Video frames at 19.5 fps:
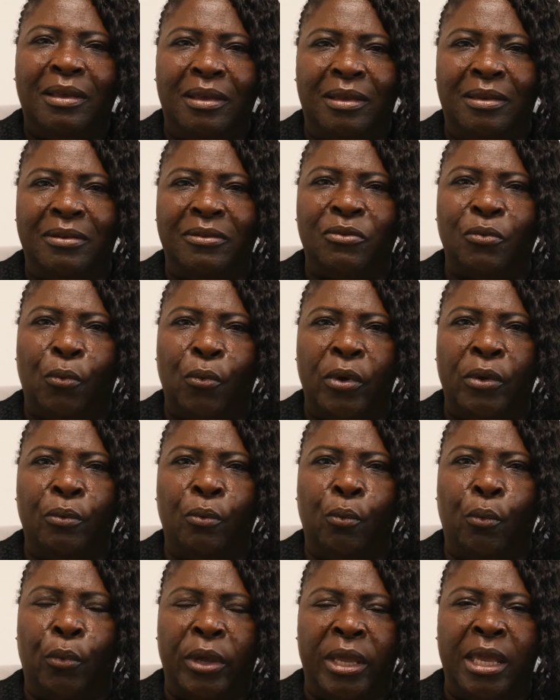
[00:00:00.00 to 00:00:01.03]
It is
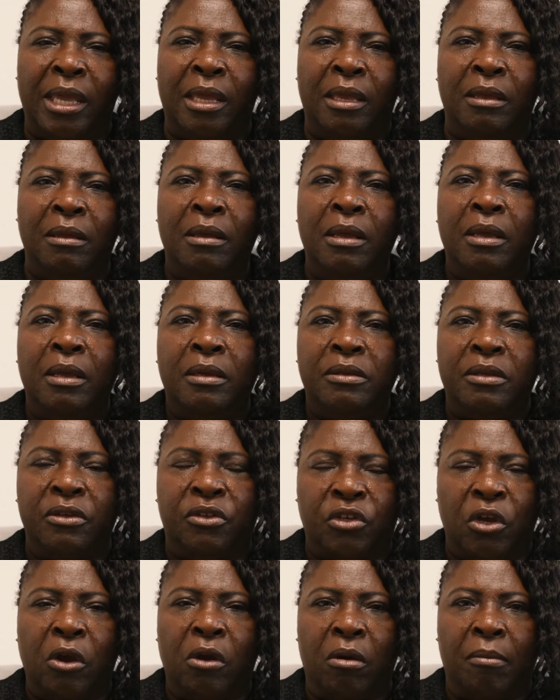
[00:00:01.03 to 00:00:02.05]
when we
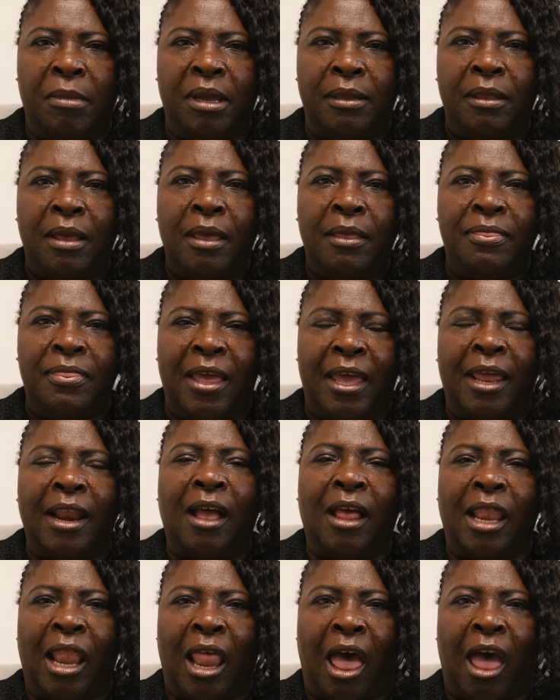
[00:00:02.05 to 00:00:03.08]
determine that
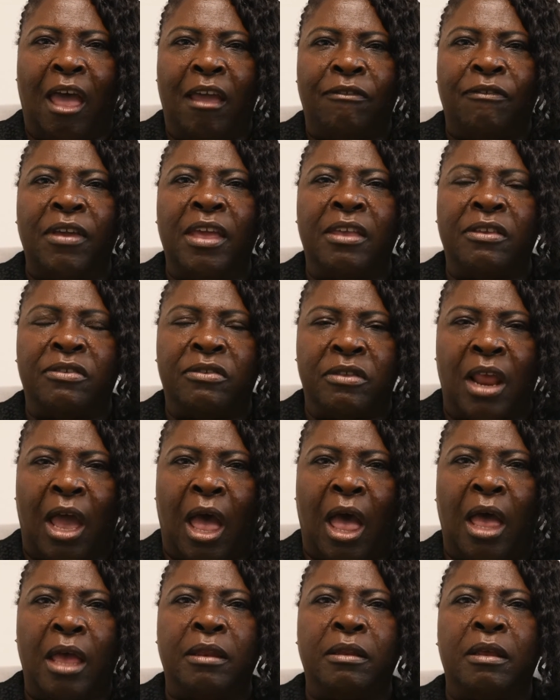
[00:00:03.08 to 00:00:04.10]
a life is
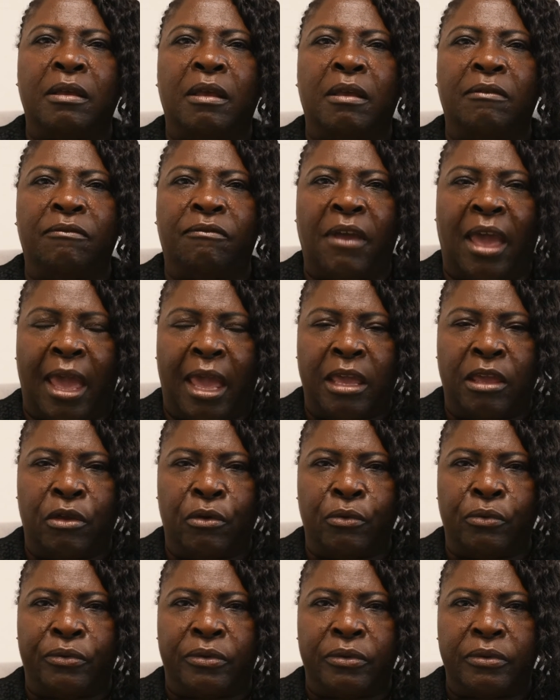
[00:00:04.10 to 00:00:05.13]
not
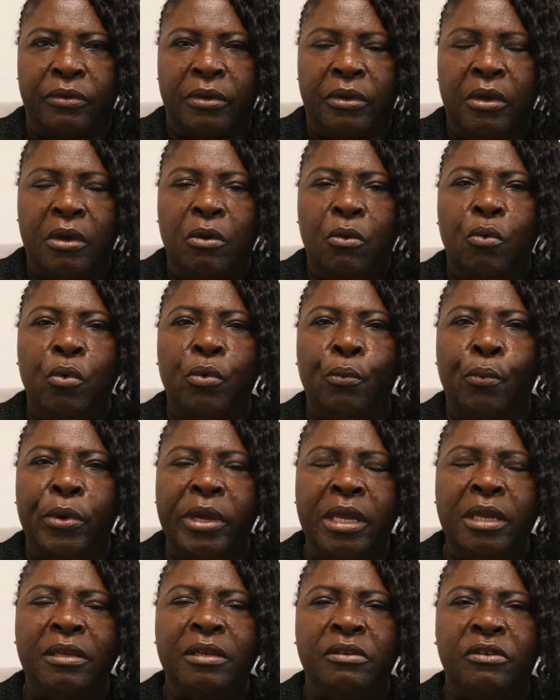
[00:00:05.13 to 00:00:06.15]
valued, when
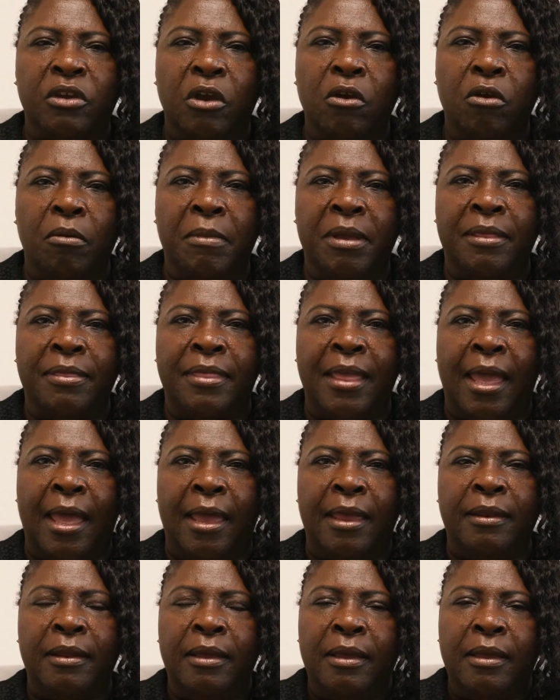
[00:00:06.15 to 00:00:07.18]
we determine
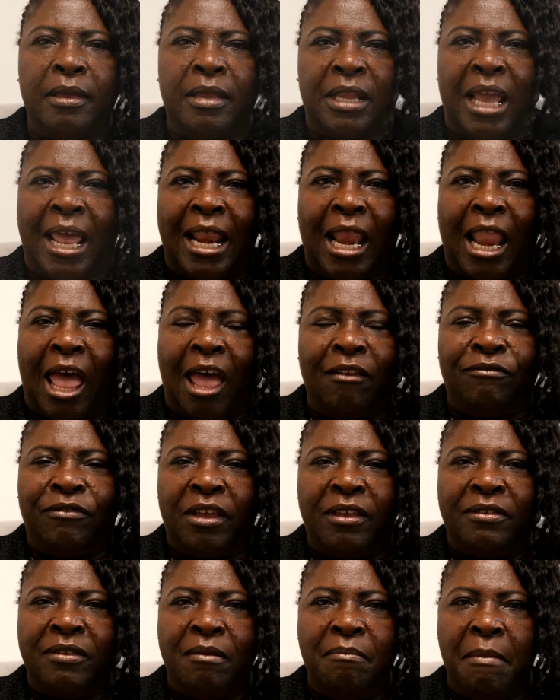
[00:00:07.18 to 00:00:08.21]
that that life
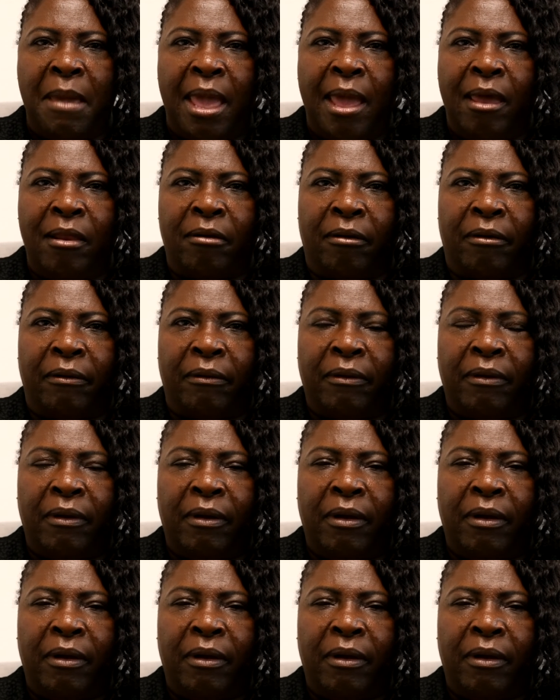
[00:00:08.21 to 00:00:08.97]
doesn't matter.